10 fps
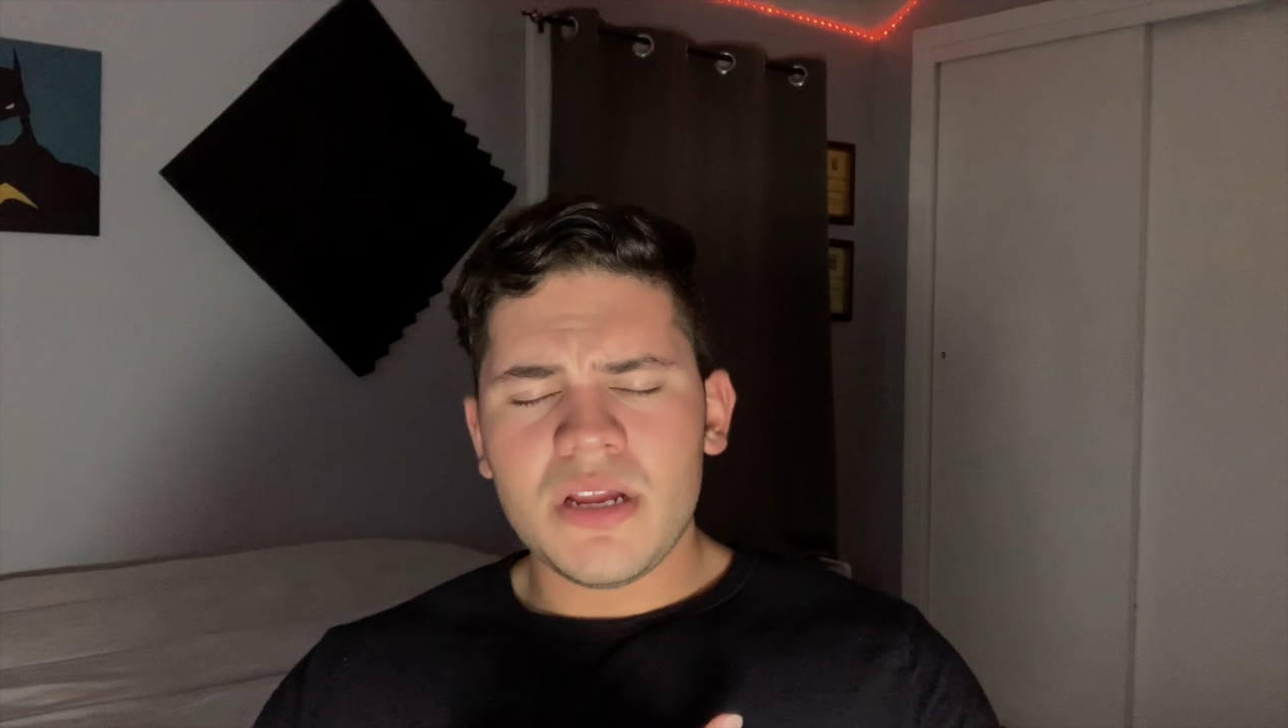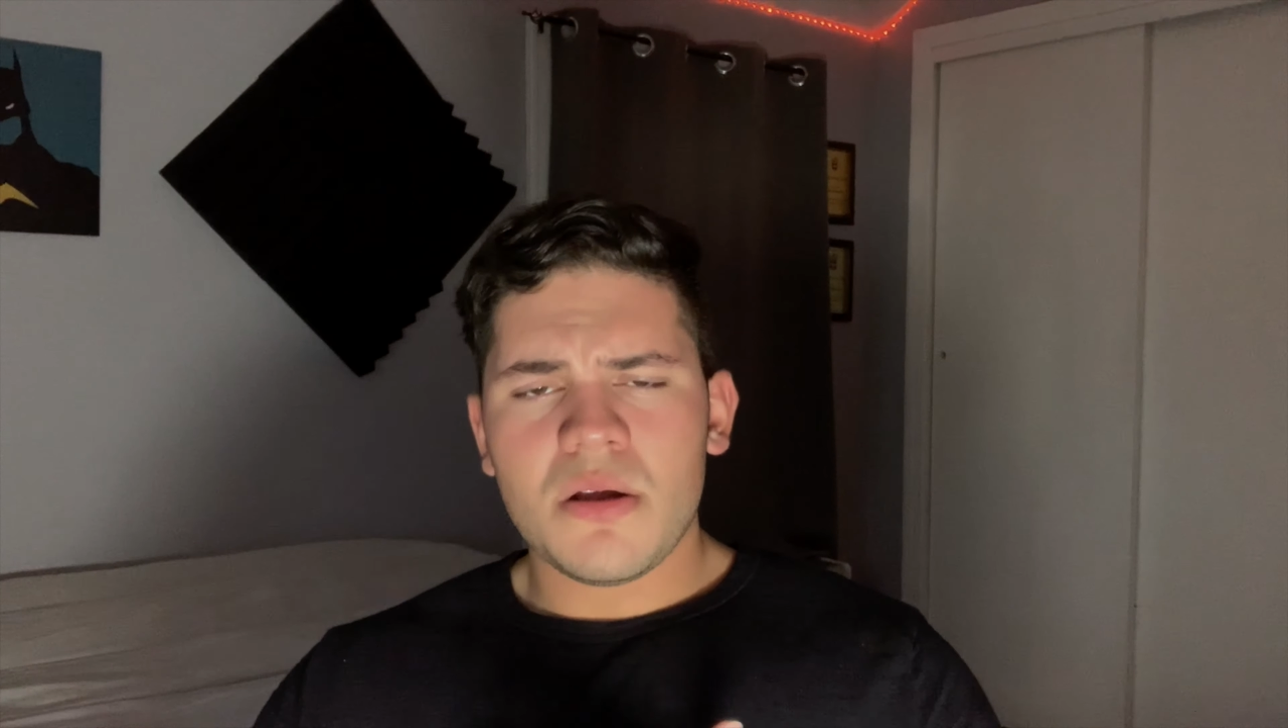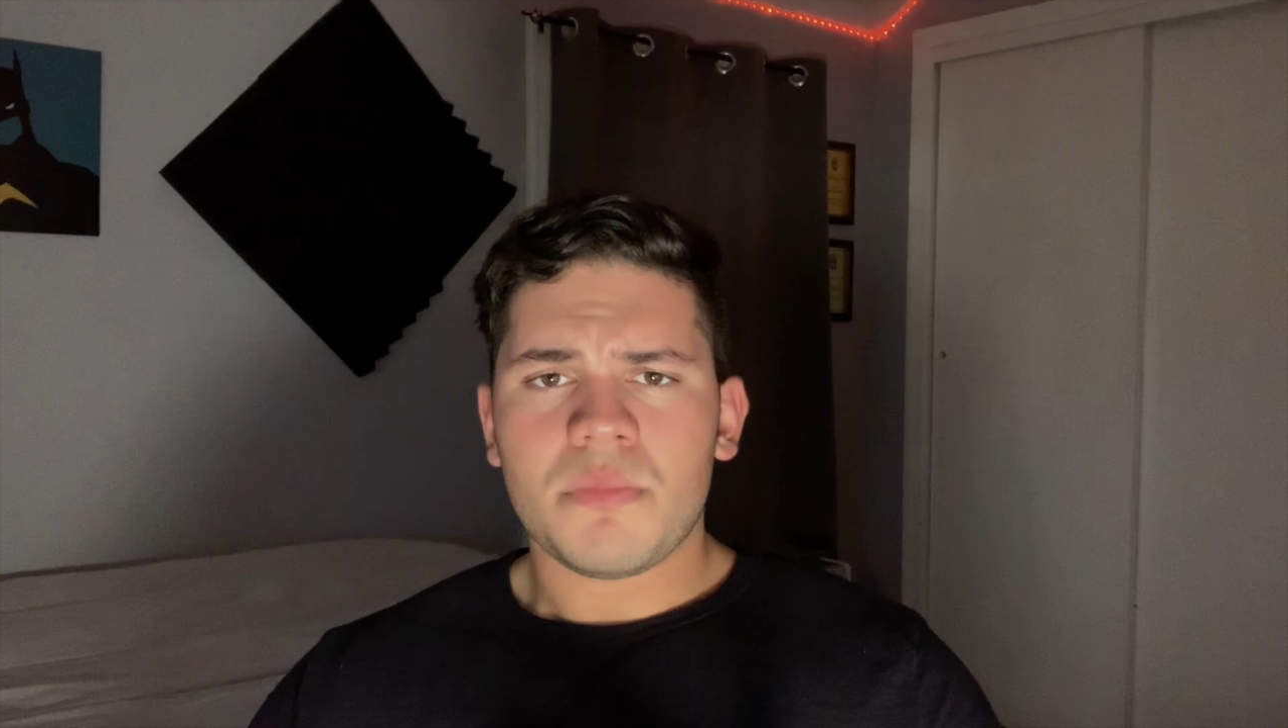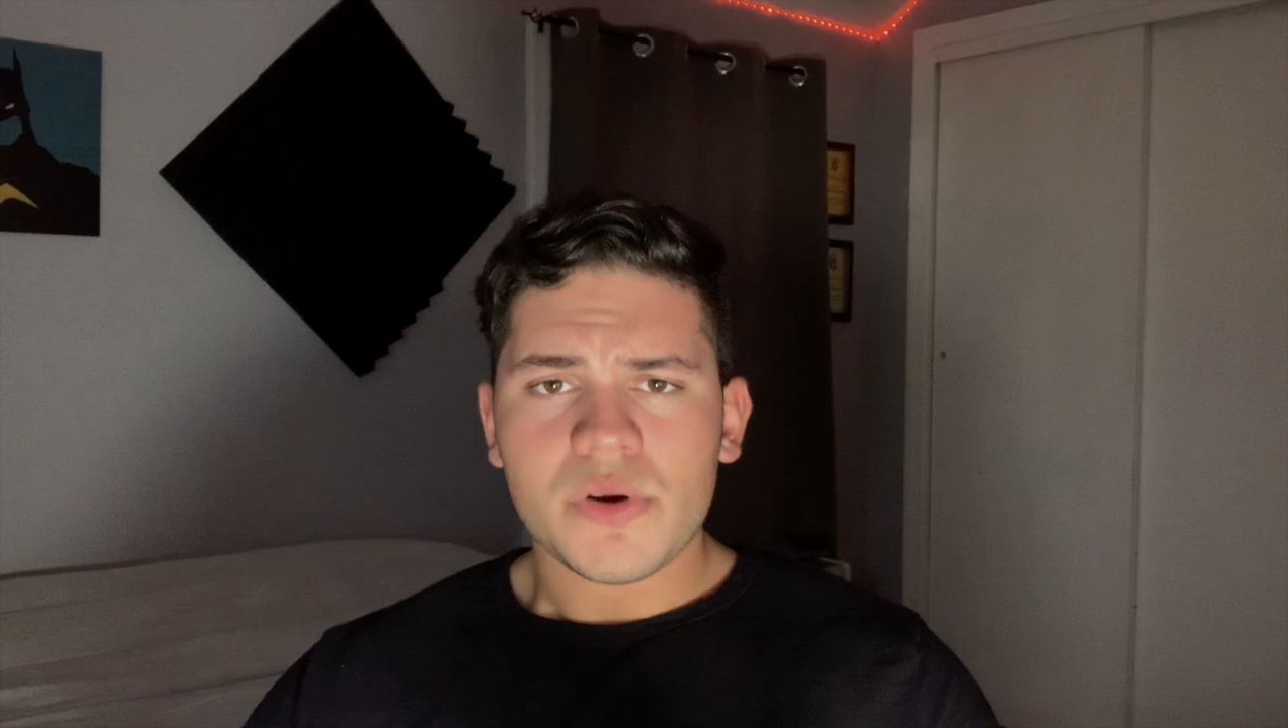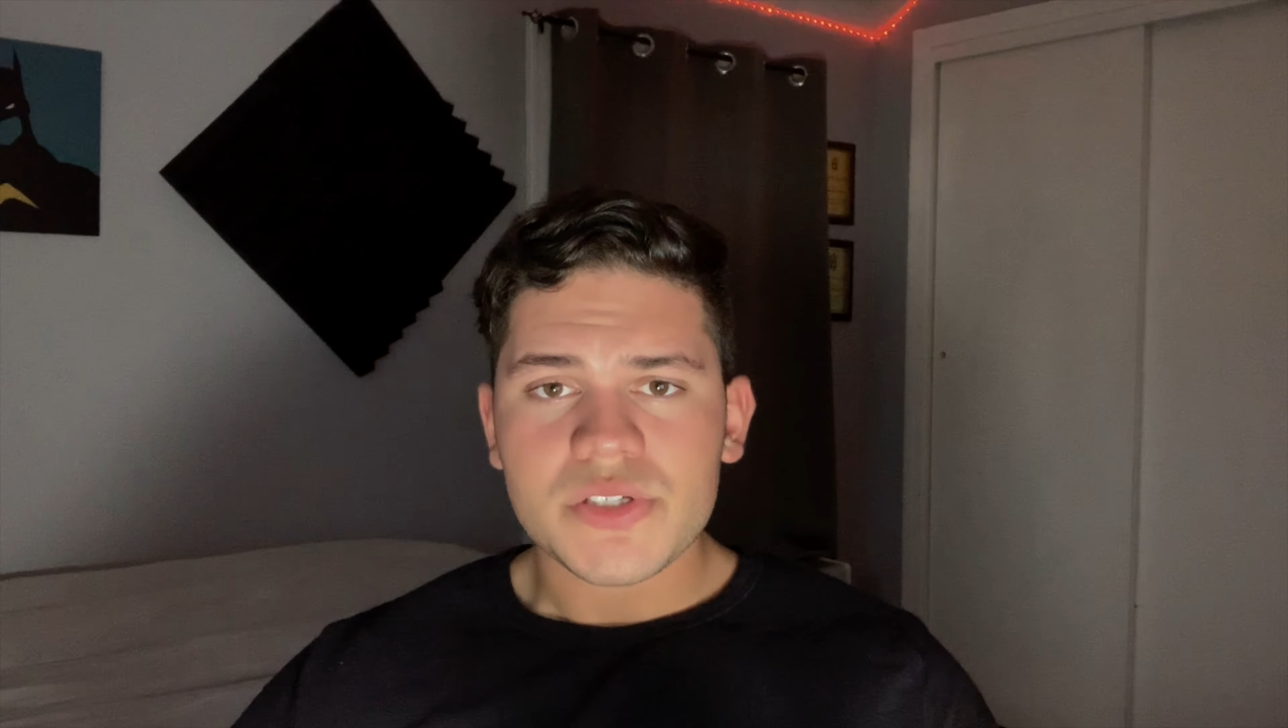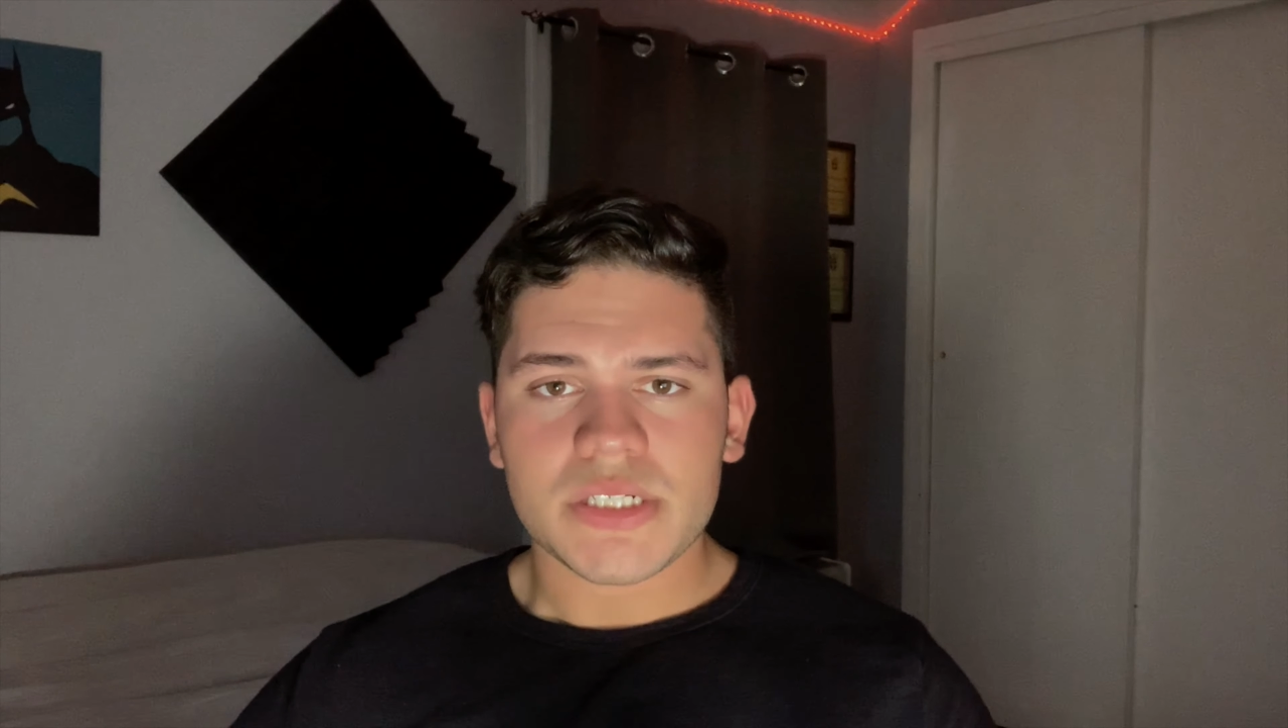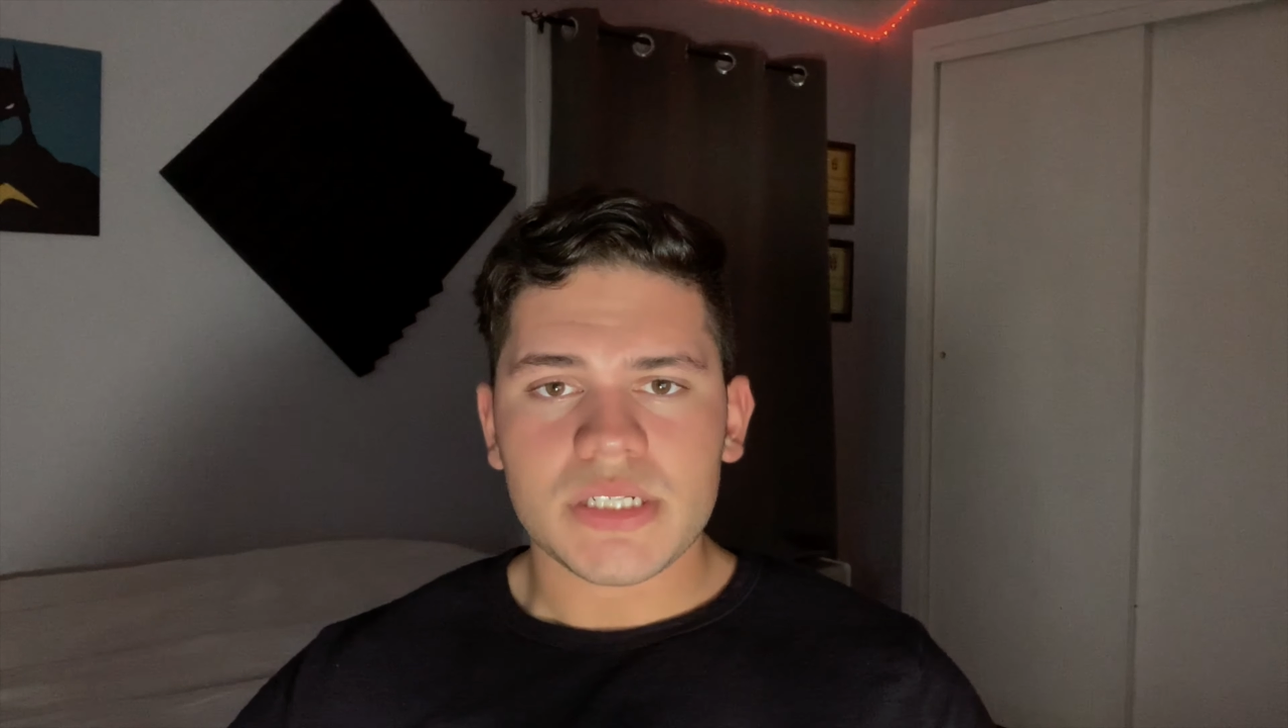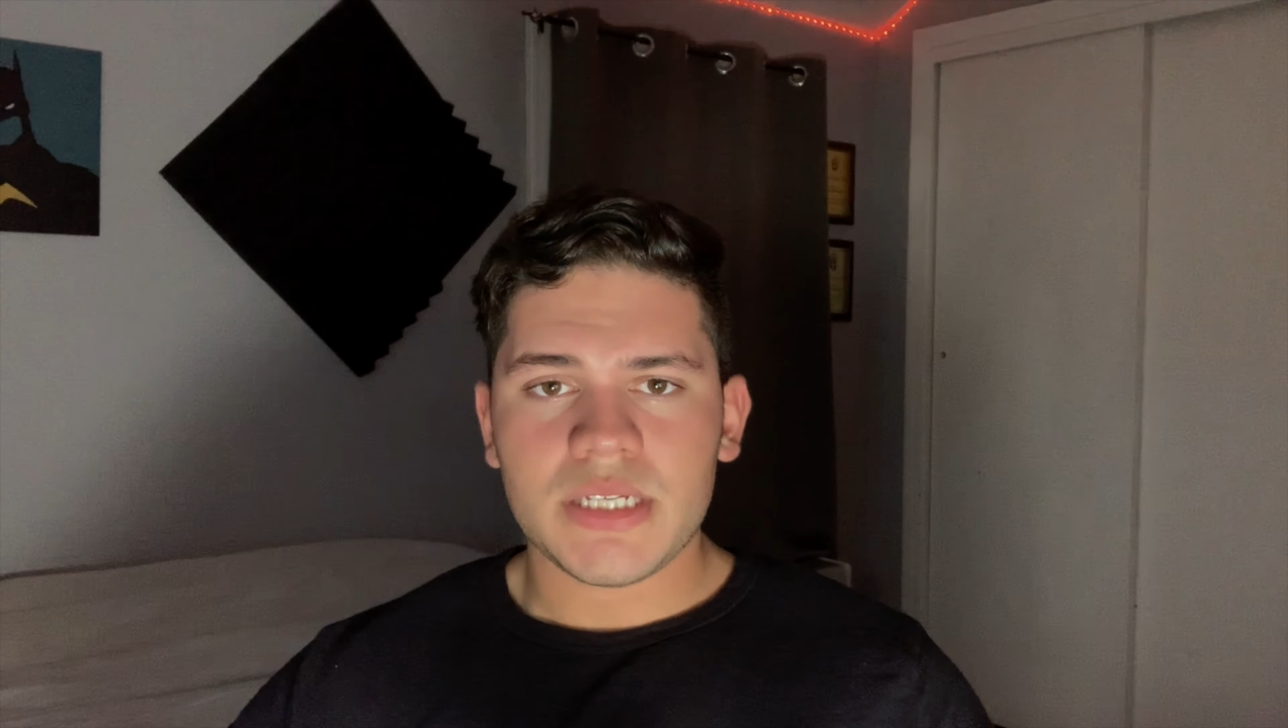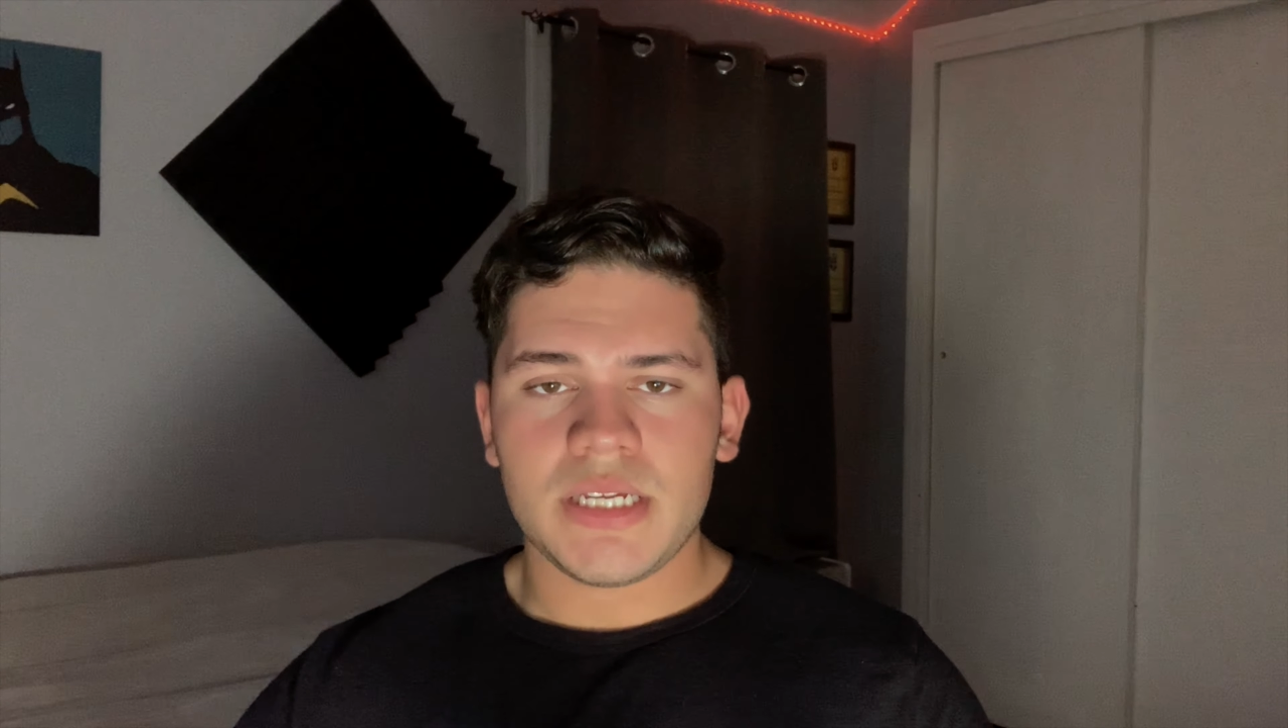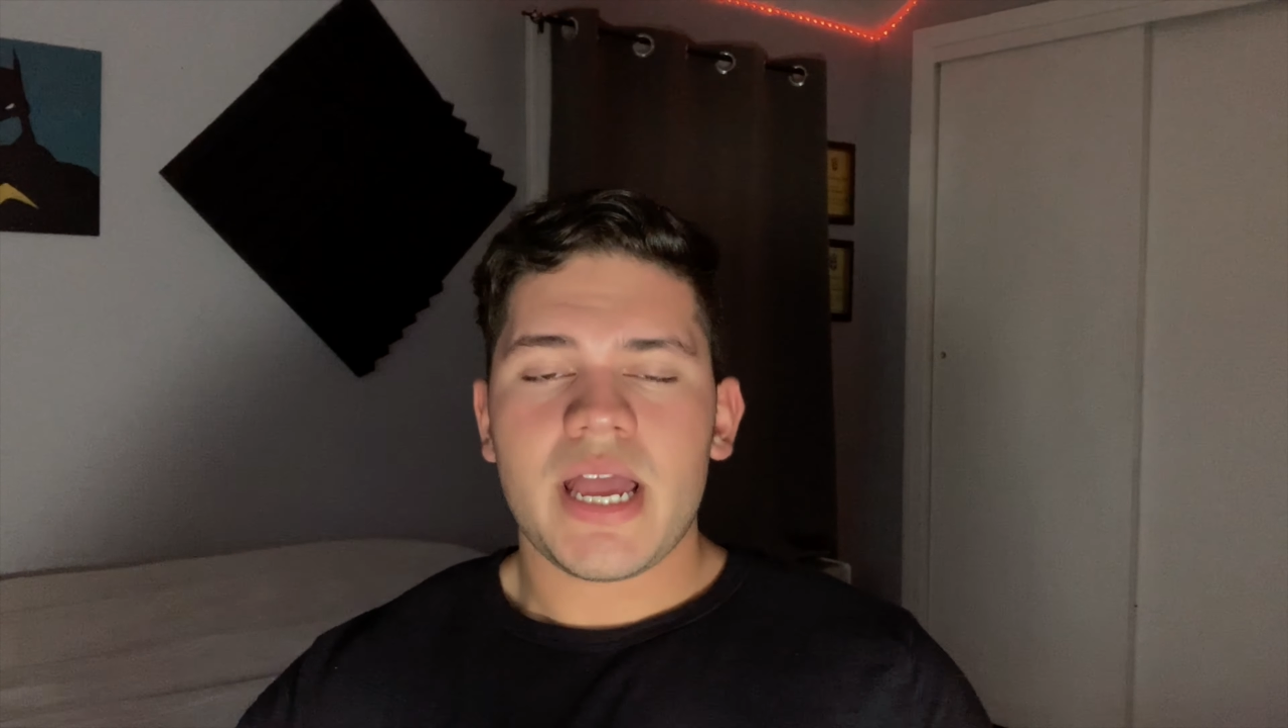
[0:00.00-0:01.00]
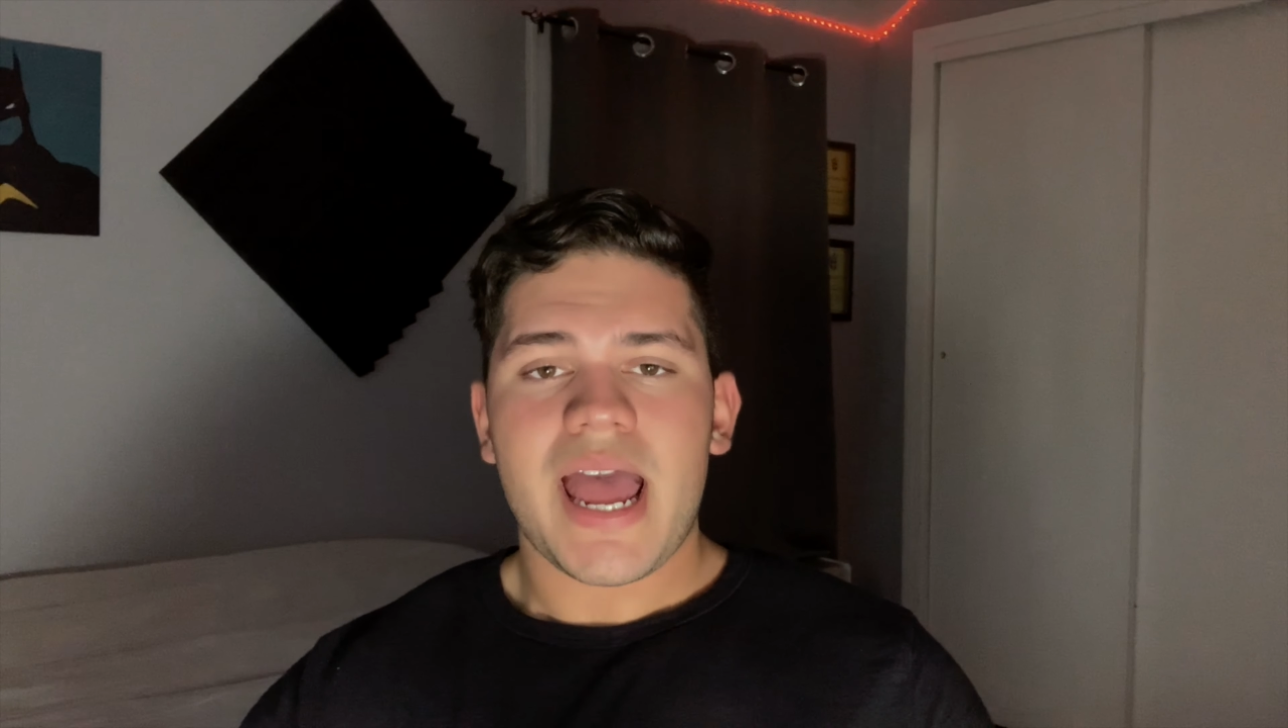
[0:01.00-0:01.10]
personally,